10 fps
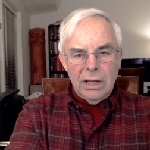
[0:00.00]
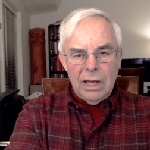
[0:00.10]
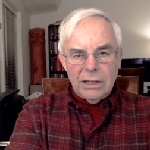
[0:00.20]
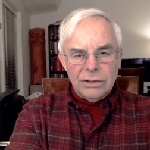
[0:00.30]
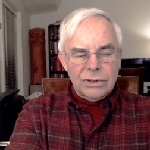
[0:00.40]

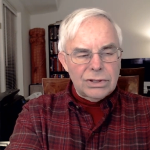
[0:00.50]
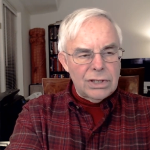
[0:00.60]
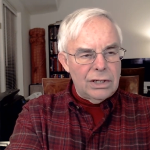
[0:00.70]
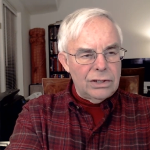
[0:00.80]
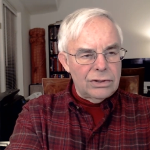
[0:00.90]
and it's
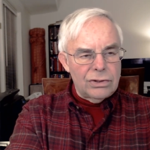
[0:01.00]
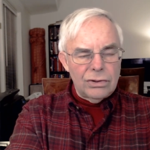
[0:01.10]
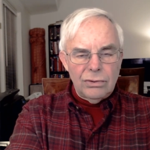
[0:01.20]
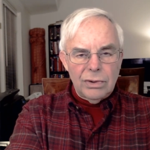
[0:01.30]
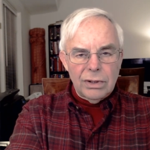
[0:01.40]
chained
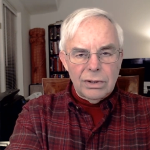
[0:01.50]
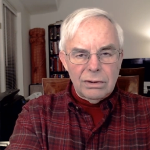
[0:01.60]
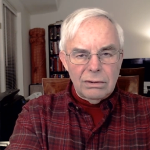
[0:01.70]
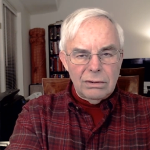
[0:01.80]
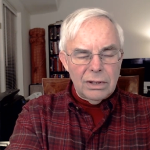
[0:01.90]
to
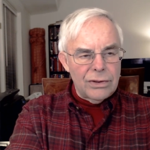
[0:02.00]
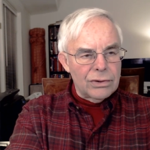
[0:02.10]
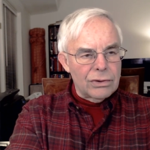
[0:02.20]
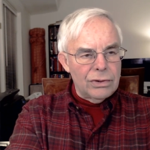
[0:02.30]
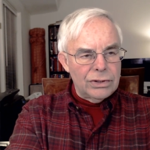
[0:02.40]

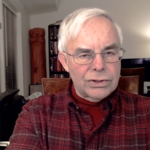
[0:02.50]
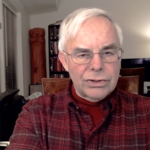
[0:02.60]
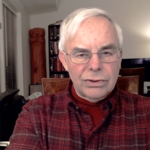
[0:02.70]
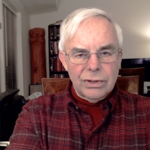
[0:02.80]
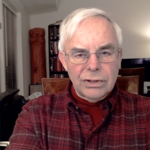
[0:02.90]
another
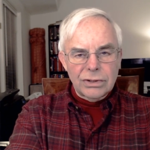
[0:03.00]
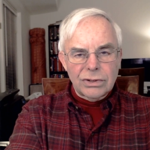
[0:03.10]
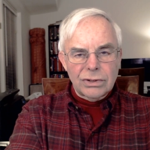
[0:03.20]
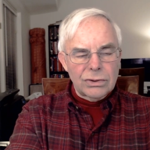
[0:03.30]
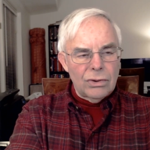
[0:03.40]
creature
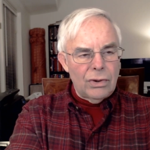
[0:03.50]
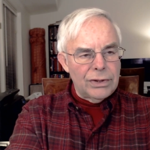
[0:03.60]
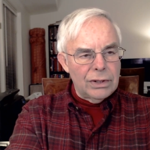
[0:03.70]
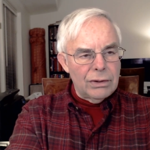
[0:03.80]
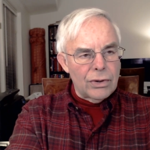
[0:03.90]
that's
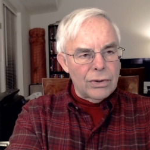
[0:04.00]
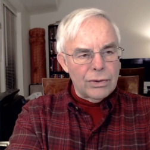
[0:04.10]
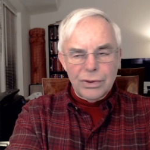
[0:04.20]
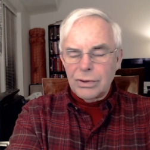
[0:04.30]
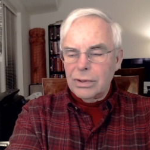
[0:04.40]
on the
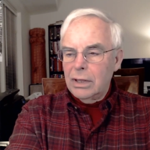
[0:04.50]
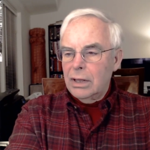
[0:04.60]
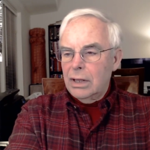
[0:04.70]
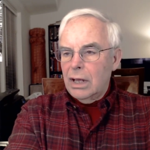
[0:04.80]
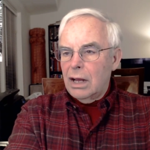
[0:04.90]
earth,
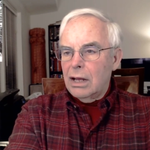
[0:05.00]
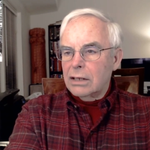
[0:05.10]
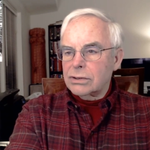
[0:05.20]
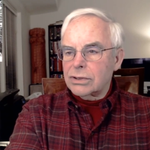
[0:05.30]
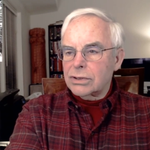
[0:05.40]

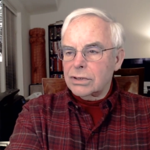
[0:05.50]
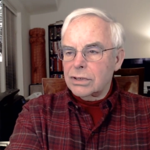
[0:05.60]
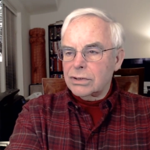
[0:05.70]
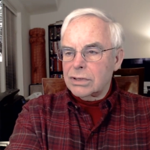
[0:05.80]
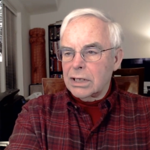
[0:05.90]
just
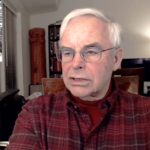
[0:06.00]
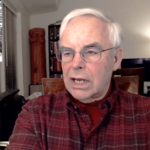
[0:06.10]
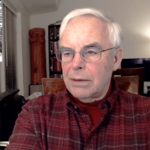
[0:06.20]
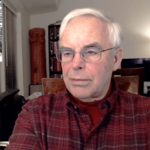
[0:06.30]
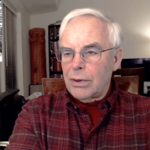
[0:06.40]
as an
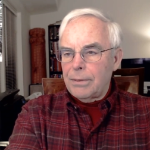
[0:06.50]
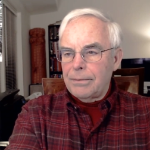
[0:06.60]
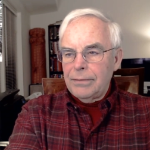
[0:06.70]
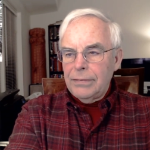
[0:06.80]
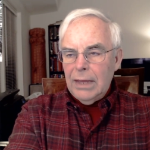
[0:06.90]
example.
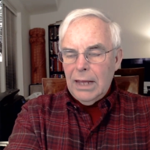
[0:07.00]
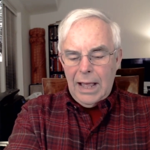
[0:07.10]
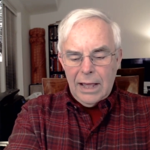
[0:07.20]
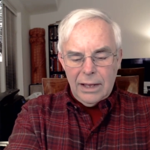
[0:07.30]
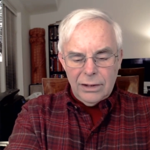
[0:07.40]

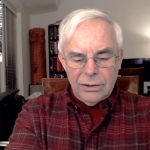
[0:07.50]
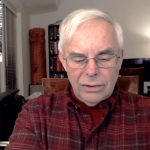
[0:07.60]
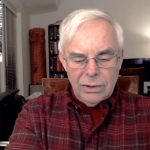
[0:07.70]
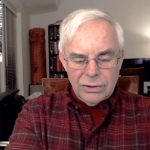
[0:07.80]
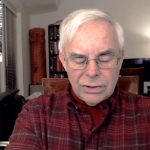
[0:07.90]

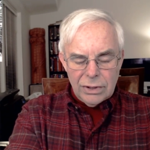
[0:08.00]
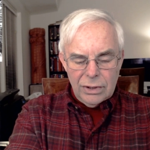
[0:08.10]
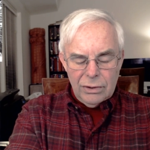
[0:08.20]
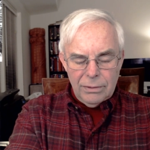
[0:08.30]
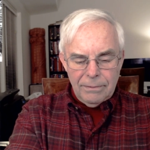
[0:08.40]
And
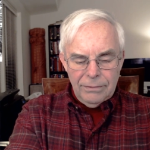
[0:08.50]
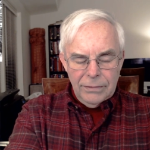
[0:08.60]
so